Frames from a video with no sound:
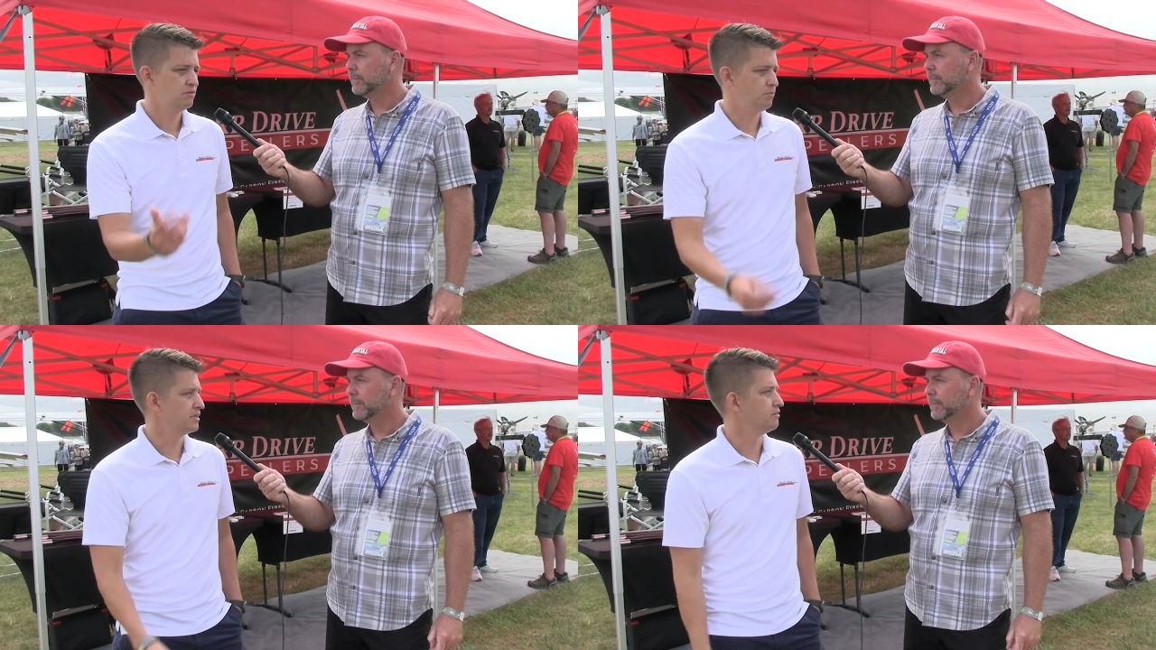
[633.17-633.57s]

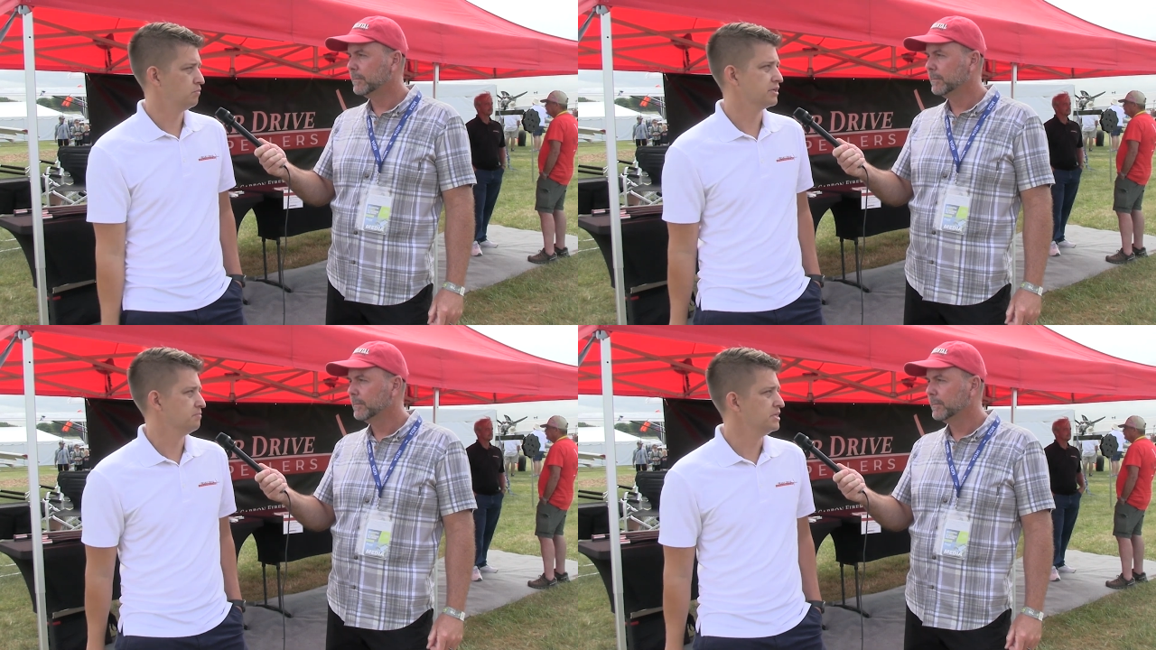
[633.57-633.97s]
Speaker 1: we
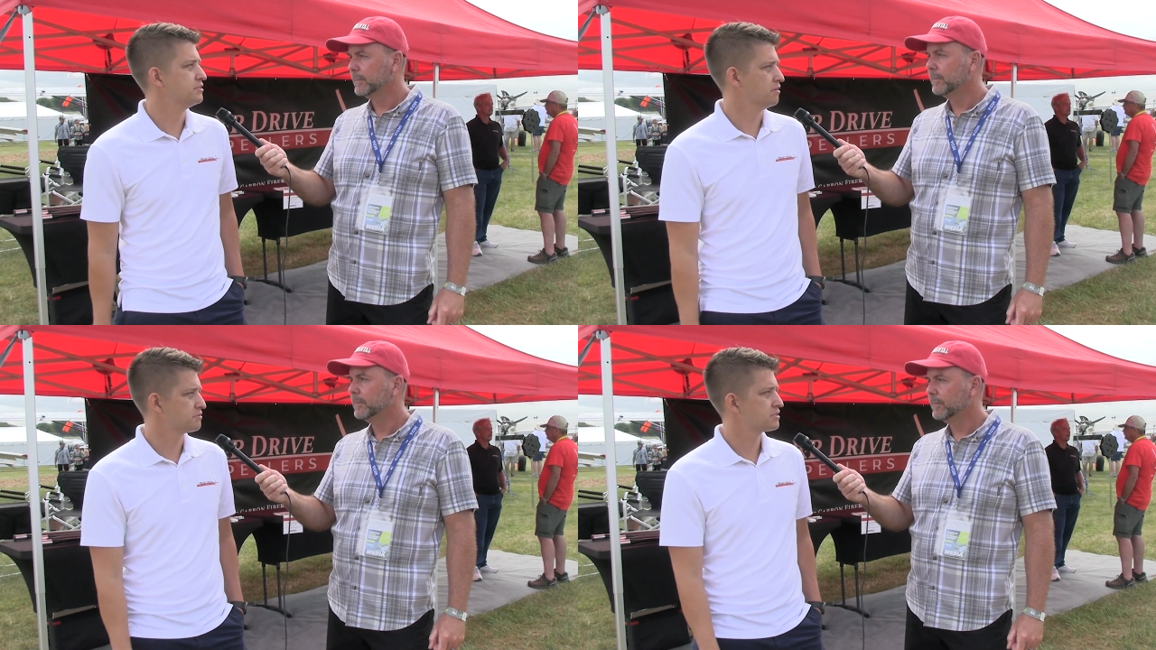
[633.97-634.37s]
can meet
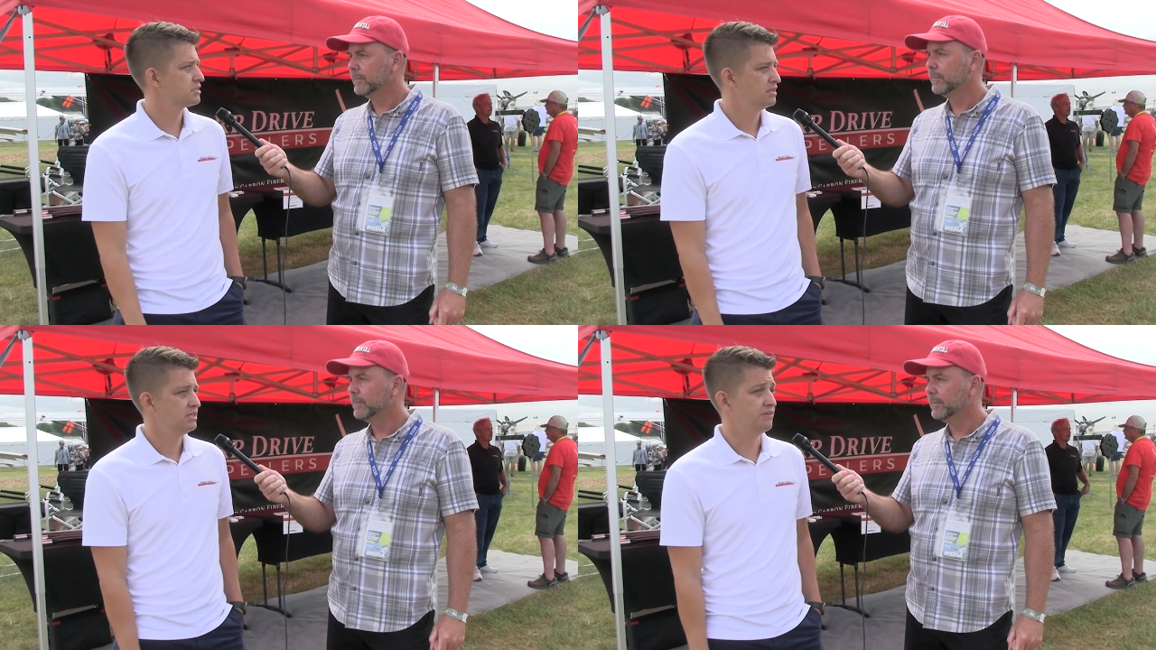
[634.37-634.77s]
those
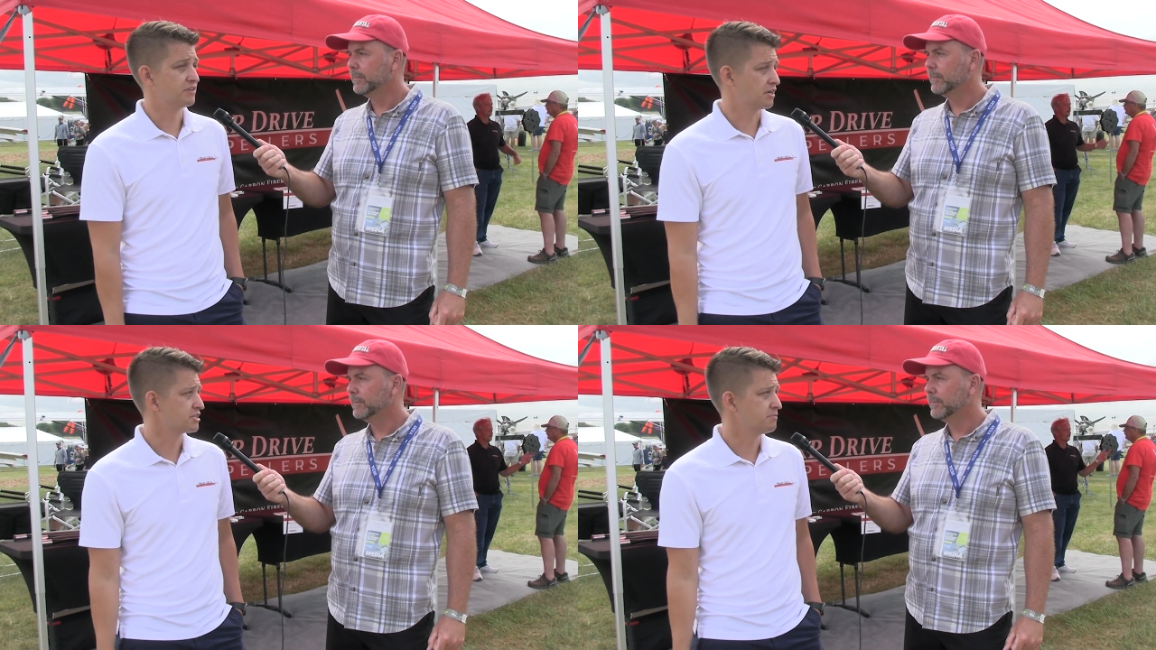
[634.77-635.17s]
if the
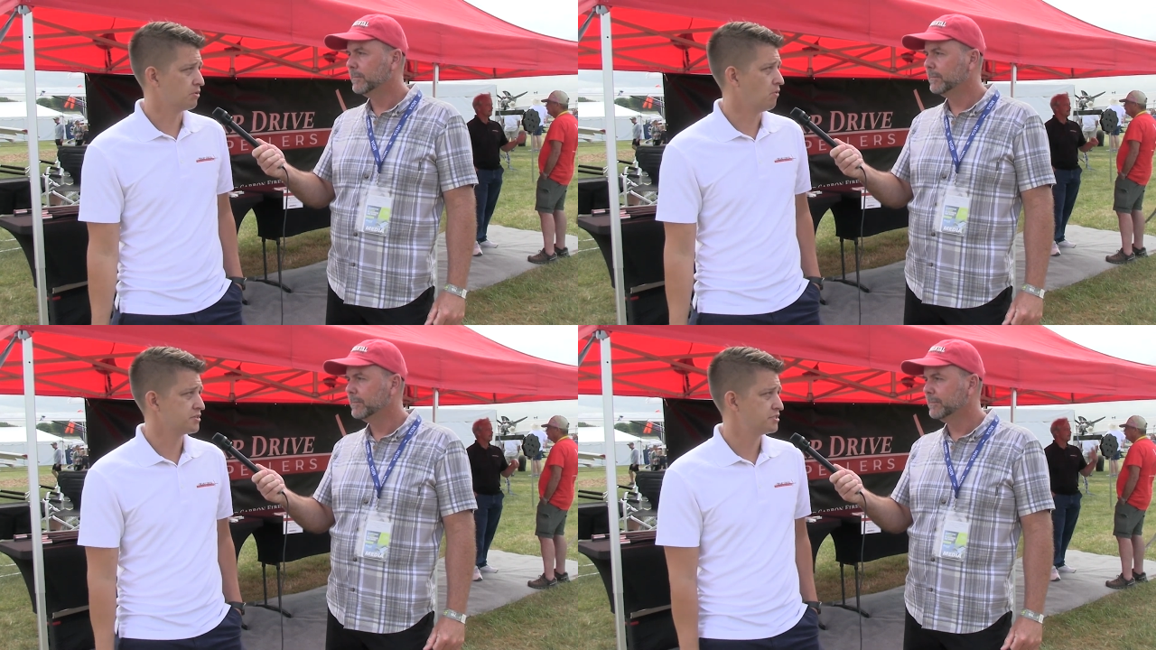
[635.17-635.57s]
customer
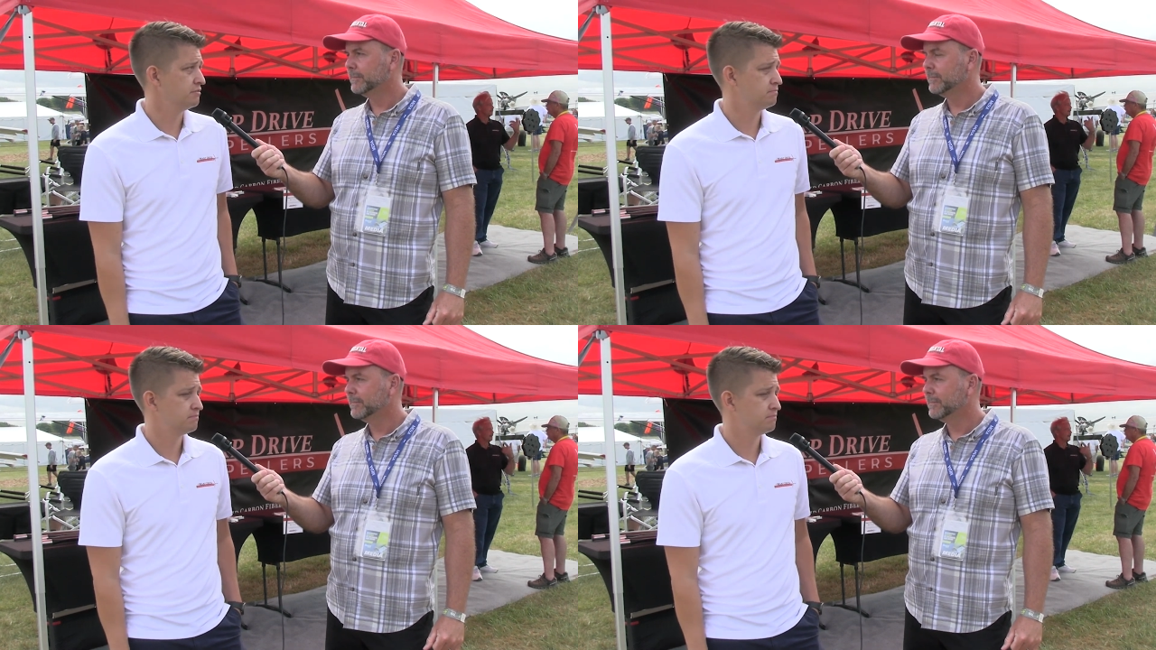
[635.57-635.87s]
wants to.